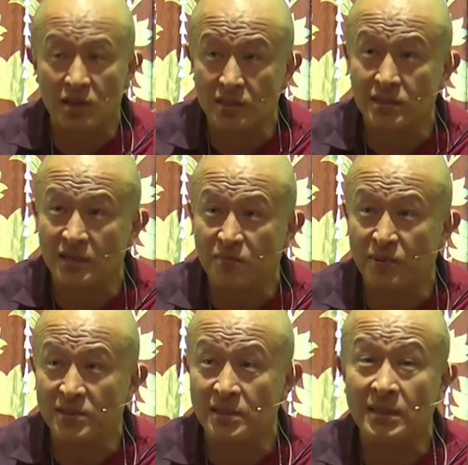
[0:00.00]
are the right
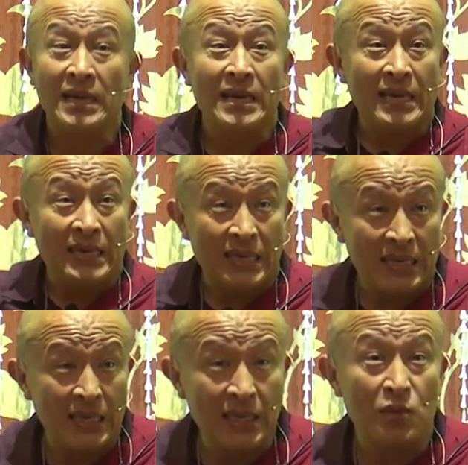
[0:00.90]
person,
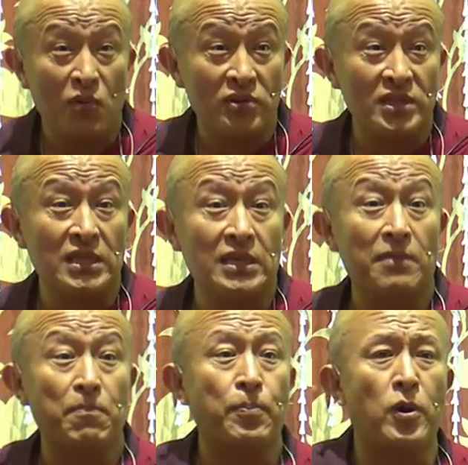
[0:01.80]
he or she
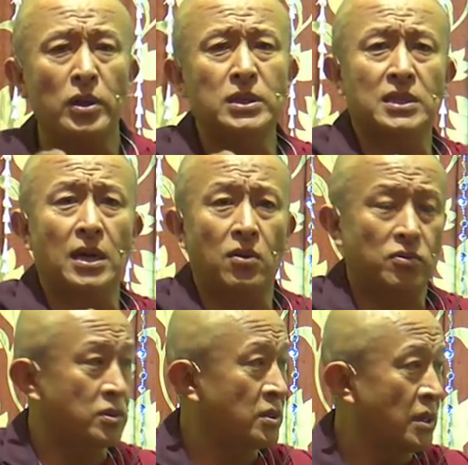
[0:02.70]
can point
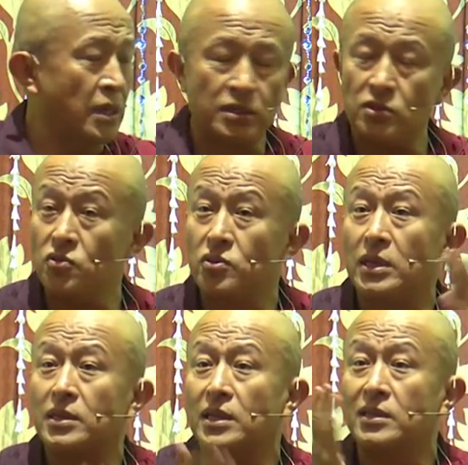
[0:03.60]
out and you
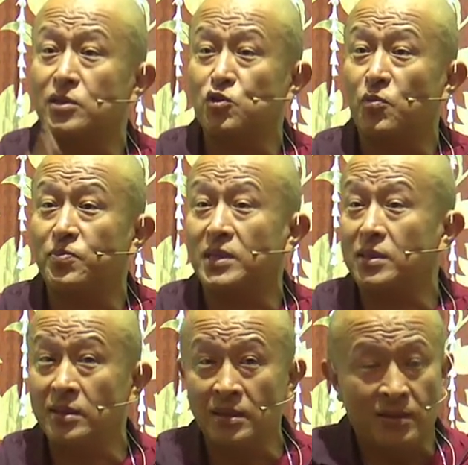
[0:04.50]
can get the job
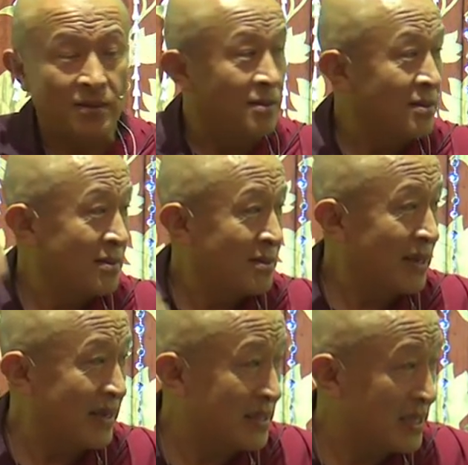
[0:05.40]
done
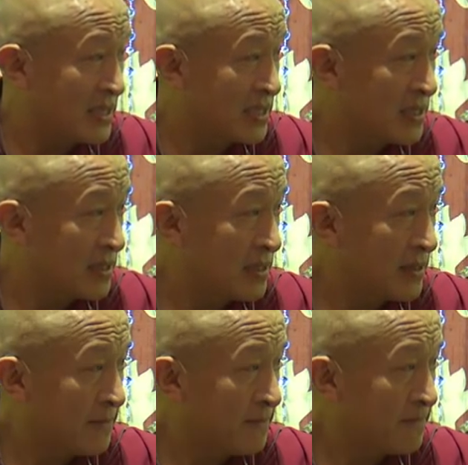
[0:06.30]
like this.
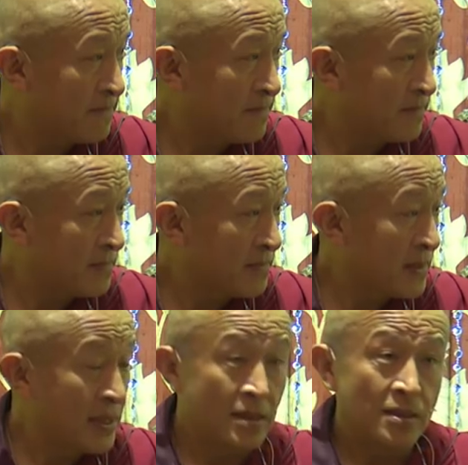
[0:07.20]

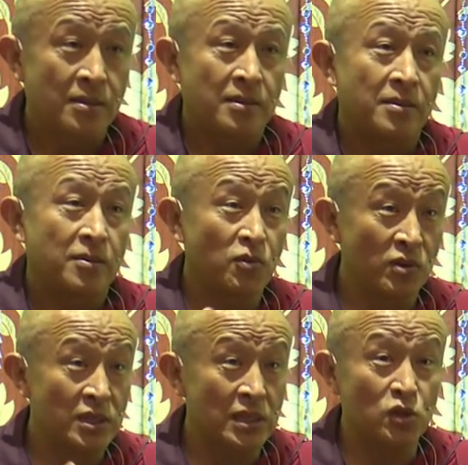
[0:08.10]
You
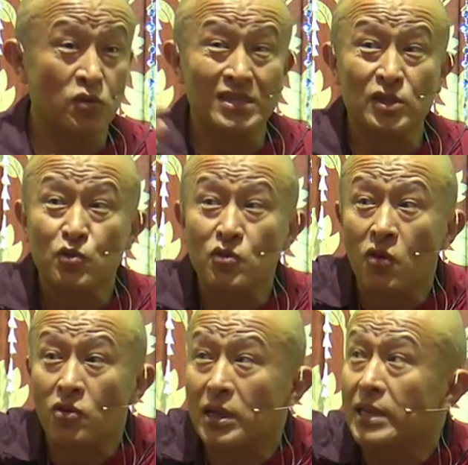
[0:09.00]
understand? So it's
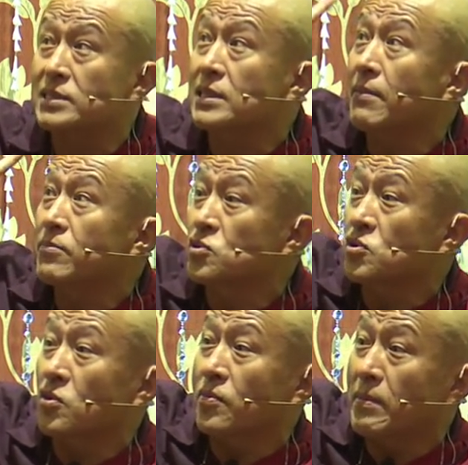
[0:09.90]
not like some
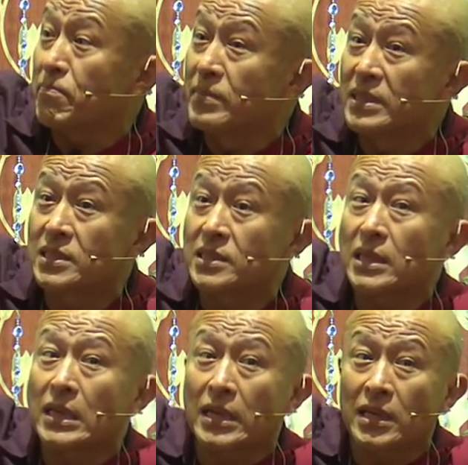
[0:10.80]
sort of a
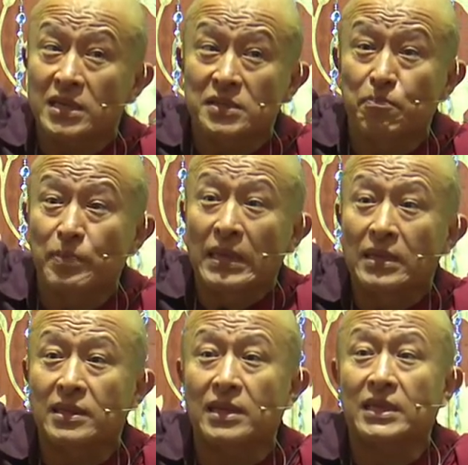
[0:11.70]
mysterious
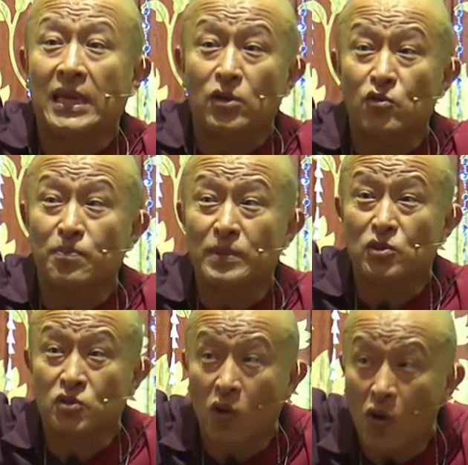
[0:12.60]
being that cannot be
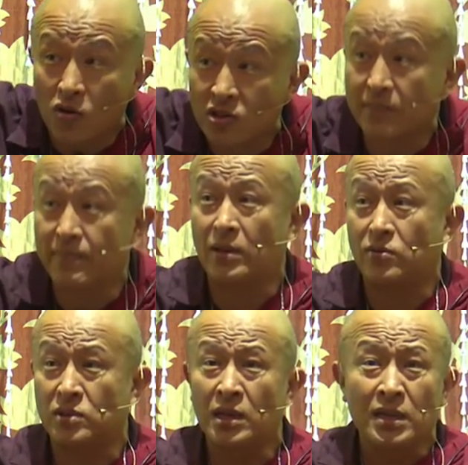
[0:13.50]
talked
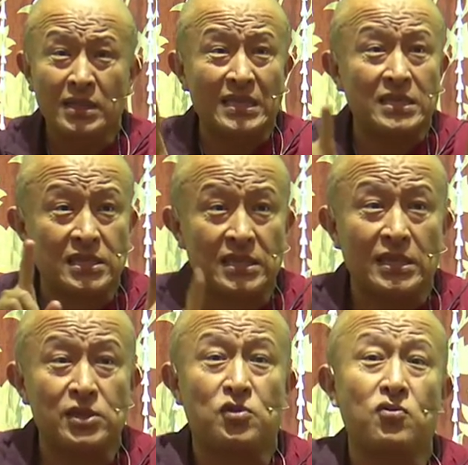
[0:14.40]
about. This
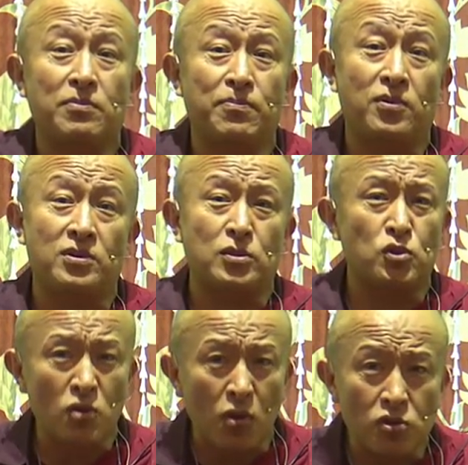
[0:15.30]
is so important,
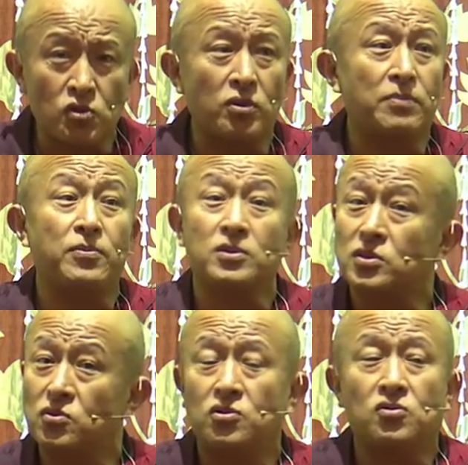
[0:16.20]
so, so
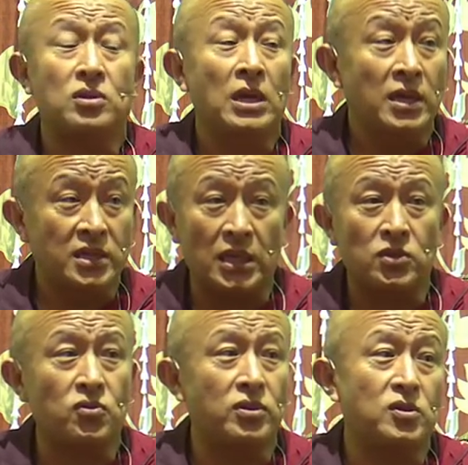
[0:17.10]
important, you should
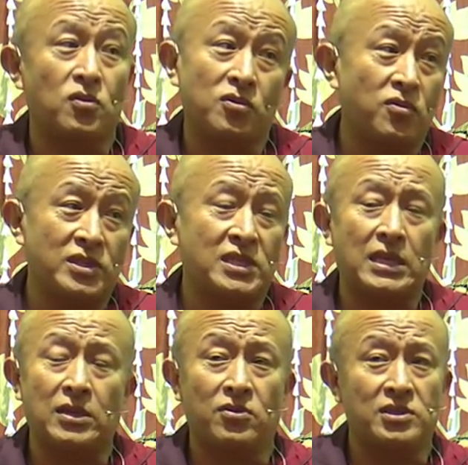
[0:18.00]
tattoo it on your
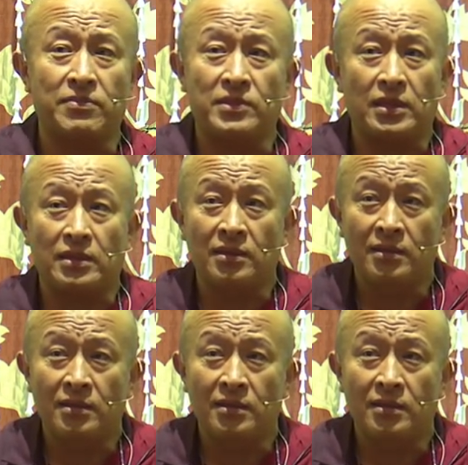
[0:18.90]
skin or something.